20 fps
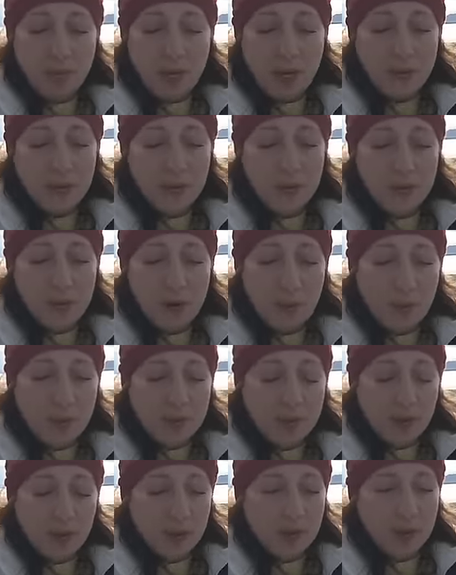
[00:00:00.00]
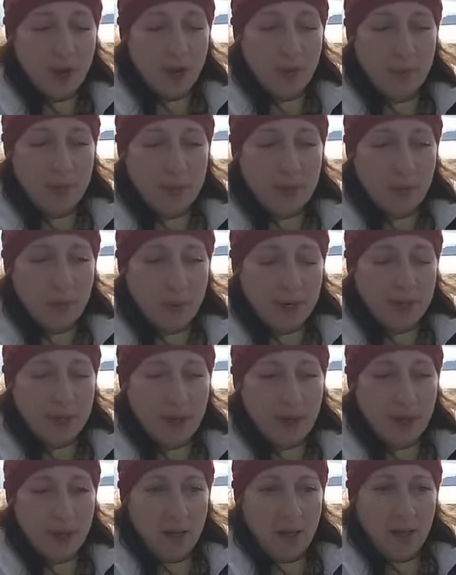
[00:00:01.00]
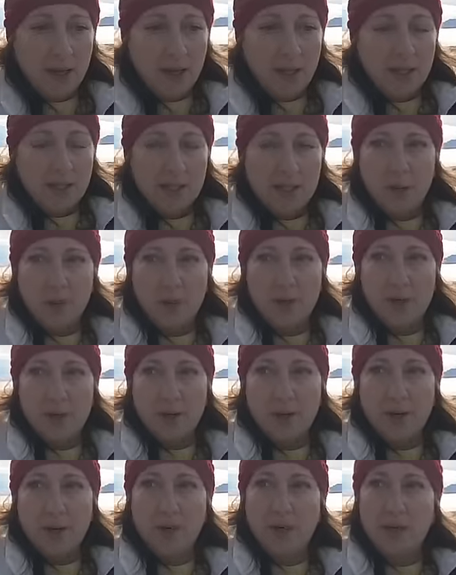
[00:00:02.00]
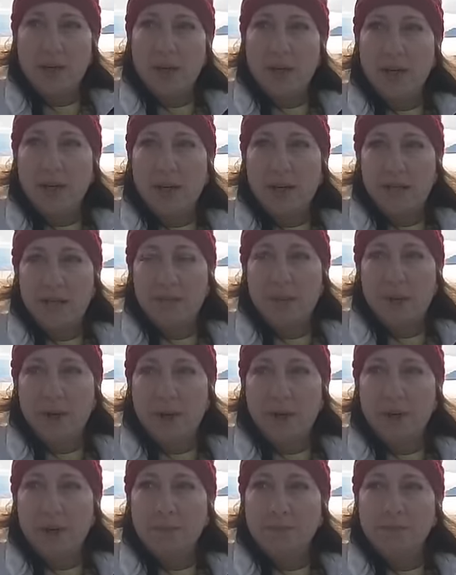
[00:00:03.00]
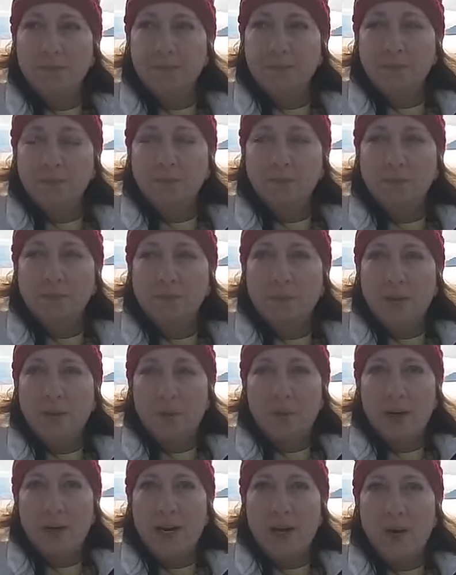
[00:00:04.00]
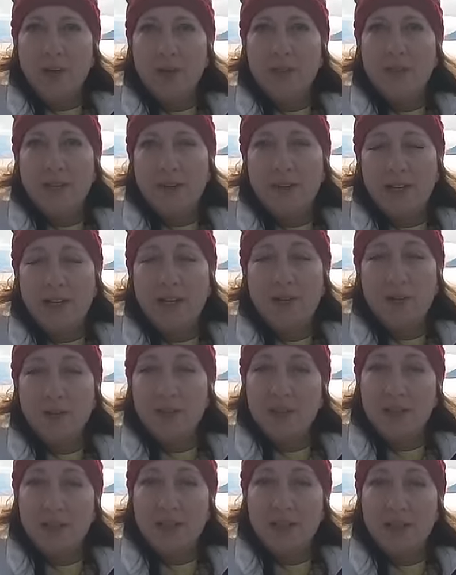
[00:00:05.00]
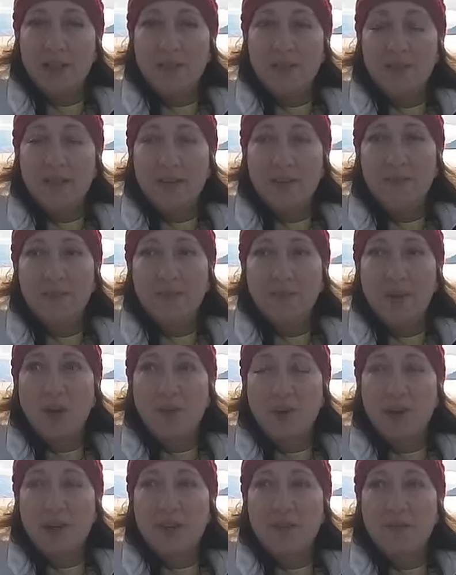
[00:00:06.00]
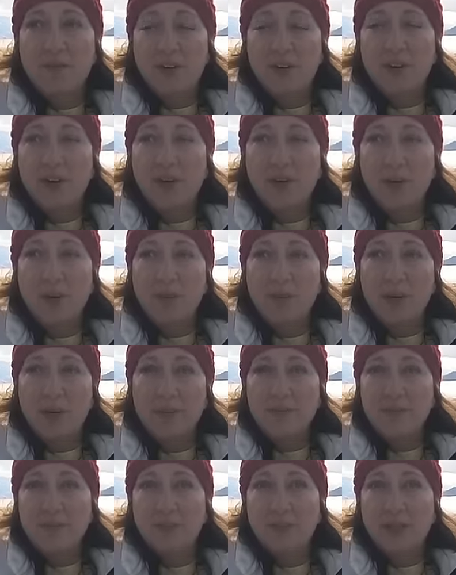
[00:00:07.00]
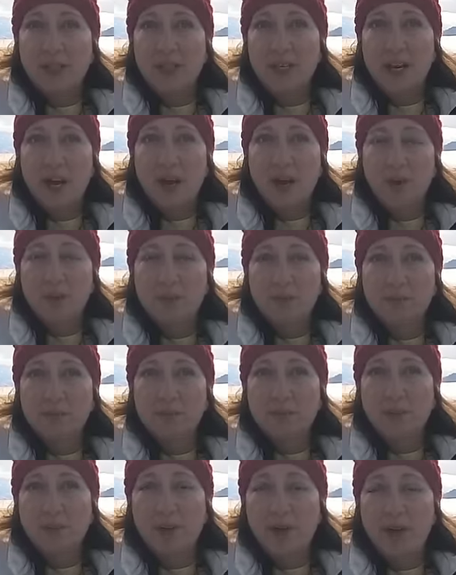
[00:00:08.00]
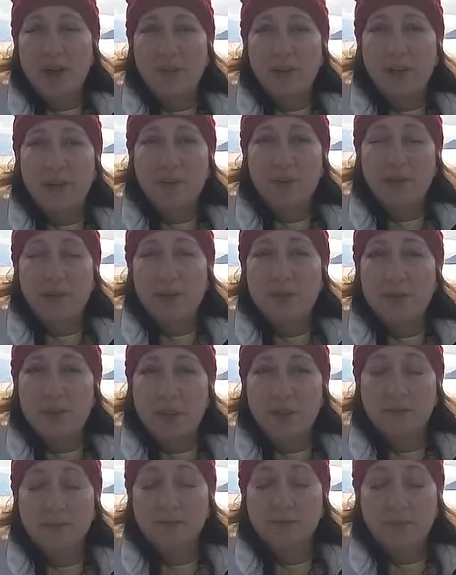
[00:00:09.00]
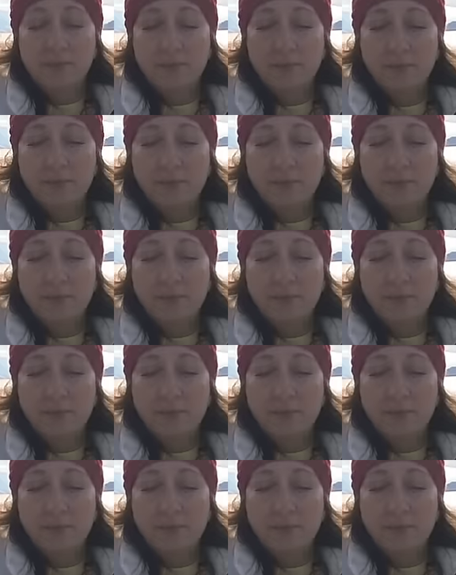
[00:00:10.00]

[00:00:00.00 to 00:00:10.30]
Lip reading: I don't know what's going to happen when the weather gets better. Right now it's very inconsistent. It was very gloomy. Now we have a little bit of sun,